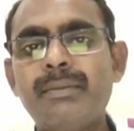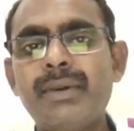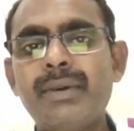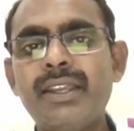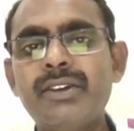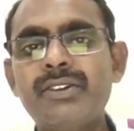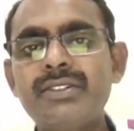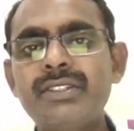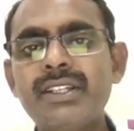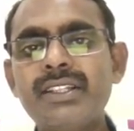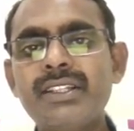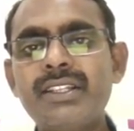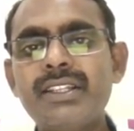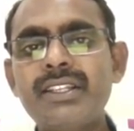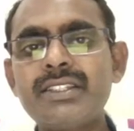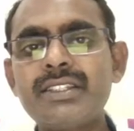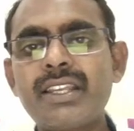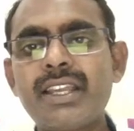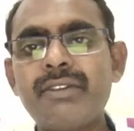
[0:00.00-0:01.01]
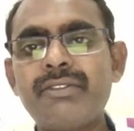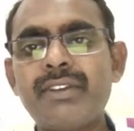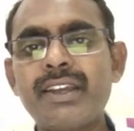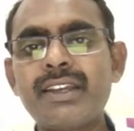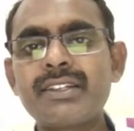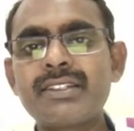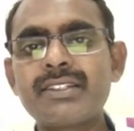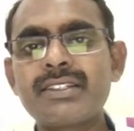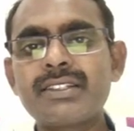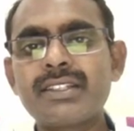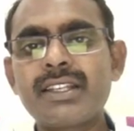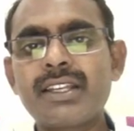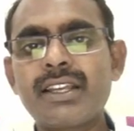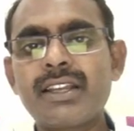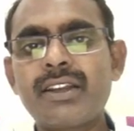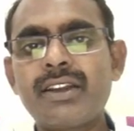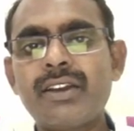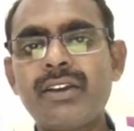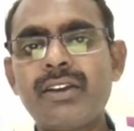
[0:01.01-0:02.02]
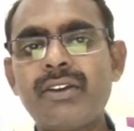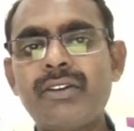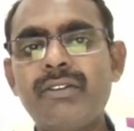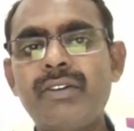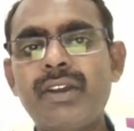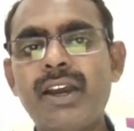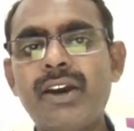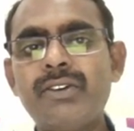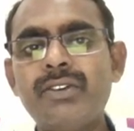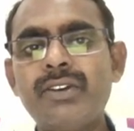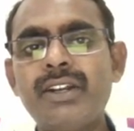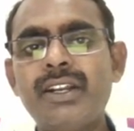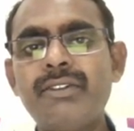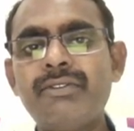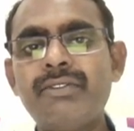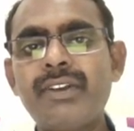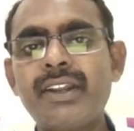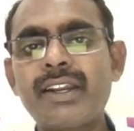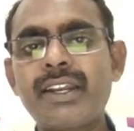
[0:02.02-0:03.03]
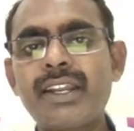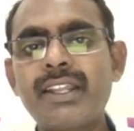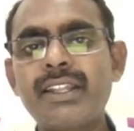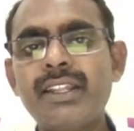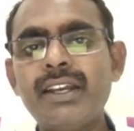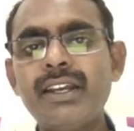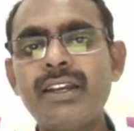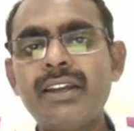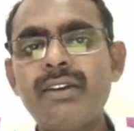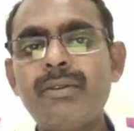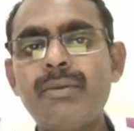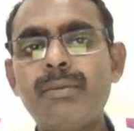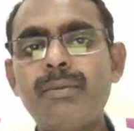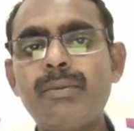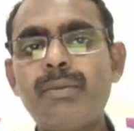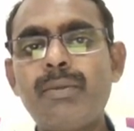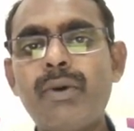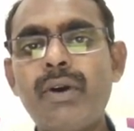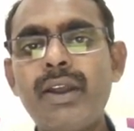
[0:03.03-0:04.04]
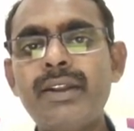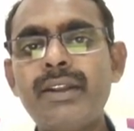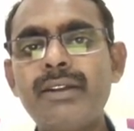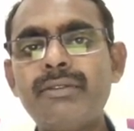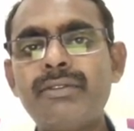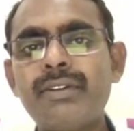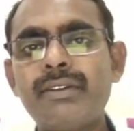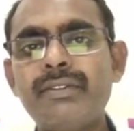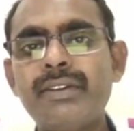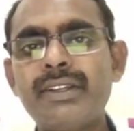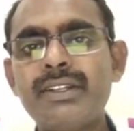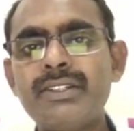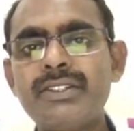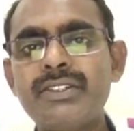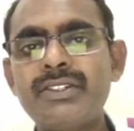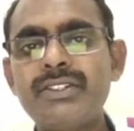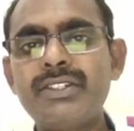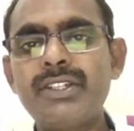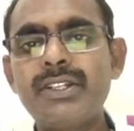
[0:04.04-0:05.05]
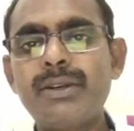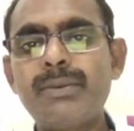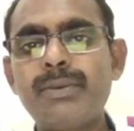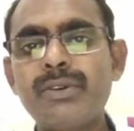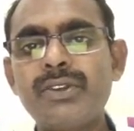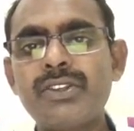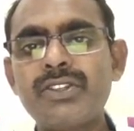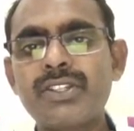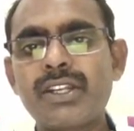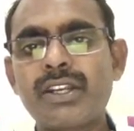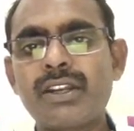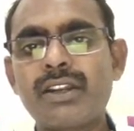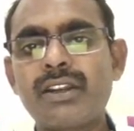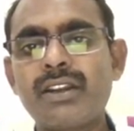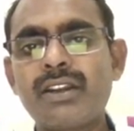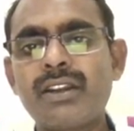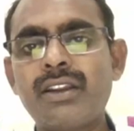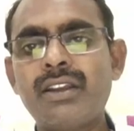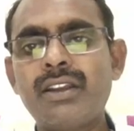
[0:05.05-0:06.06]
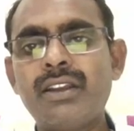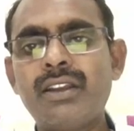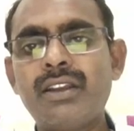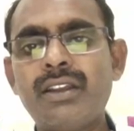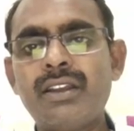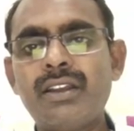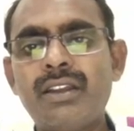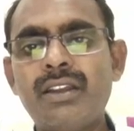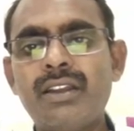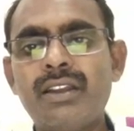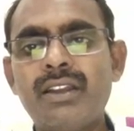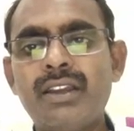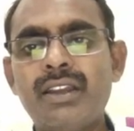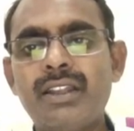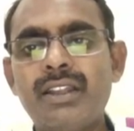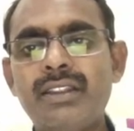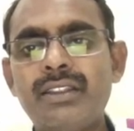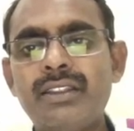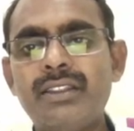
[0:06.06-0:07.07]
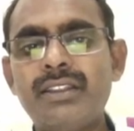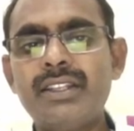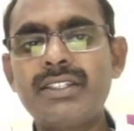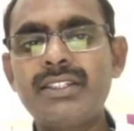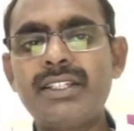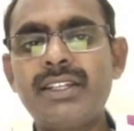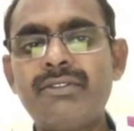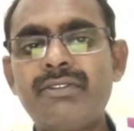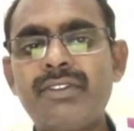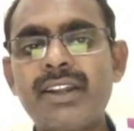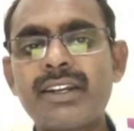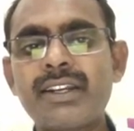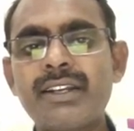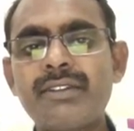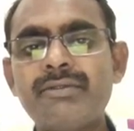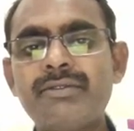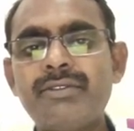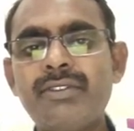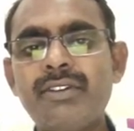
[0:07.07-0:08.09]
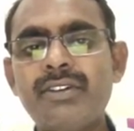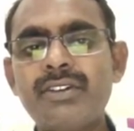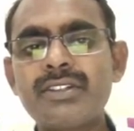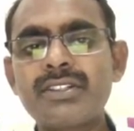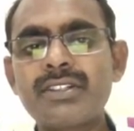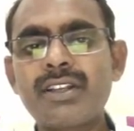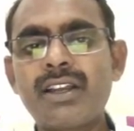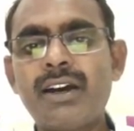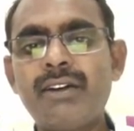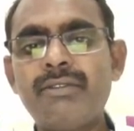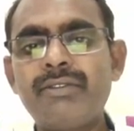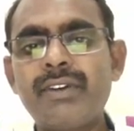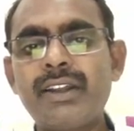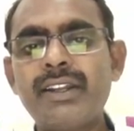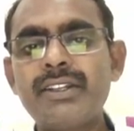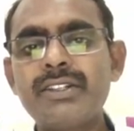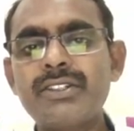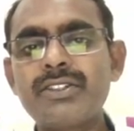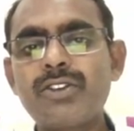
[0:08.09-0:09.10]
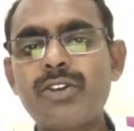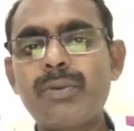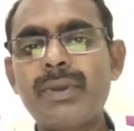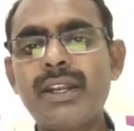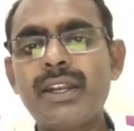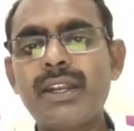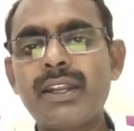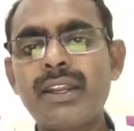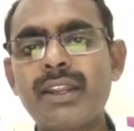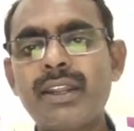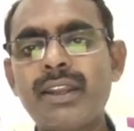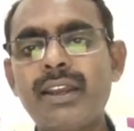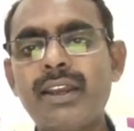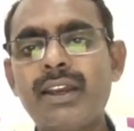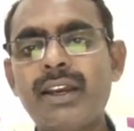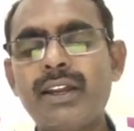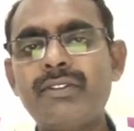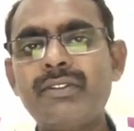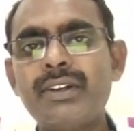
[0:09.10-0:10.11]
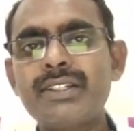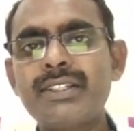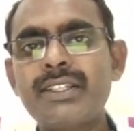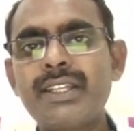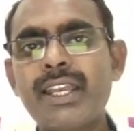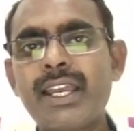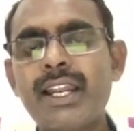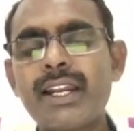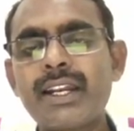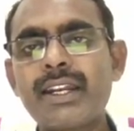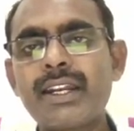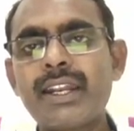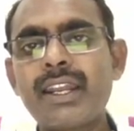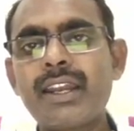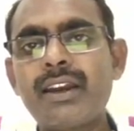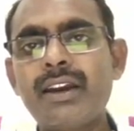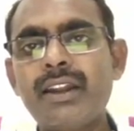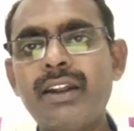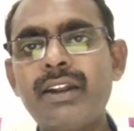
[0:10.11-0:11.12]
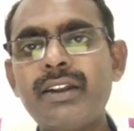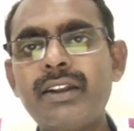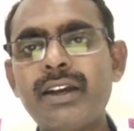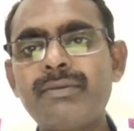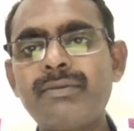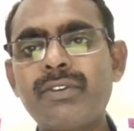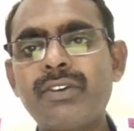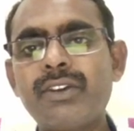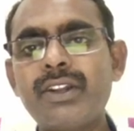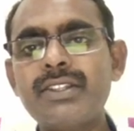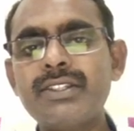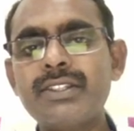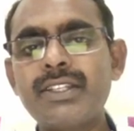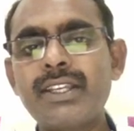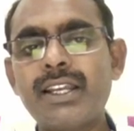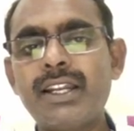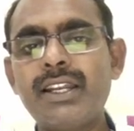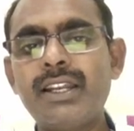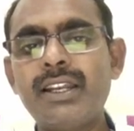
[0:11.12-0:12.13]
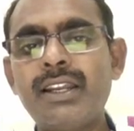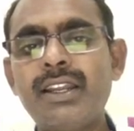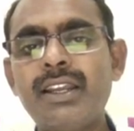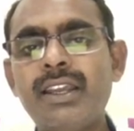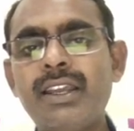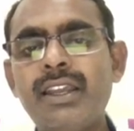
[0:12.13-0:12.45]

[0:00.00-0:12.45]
By using these effects, we have to deflecting the pointer from its zero position. This deflecting force of an instrument converts the electric current or potential